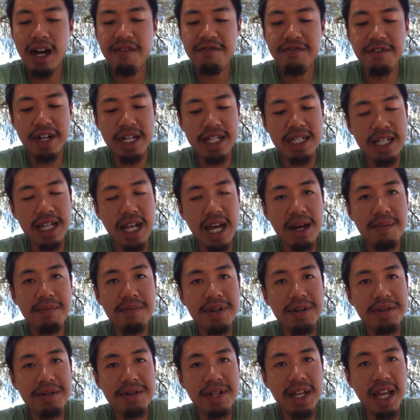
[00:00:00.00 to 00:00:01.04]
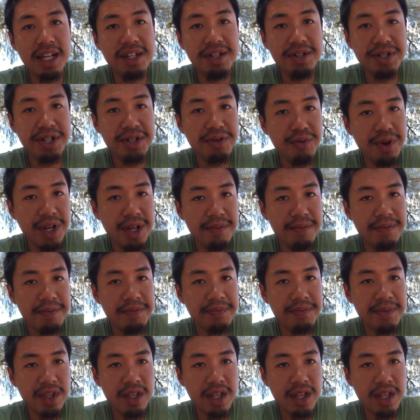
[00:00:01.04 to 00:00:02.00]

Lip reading: For example can you swim